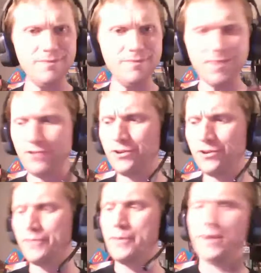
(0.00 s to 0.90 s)
Took a few
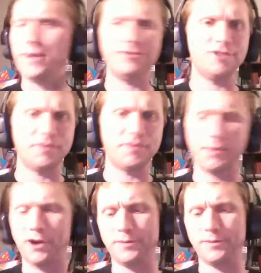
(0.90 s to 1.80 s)
pictures of some
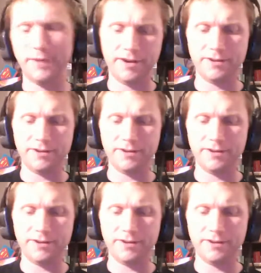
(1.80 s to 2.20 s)
cosplayers.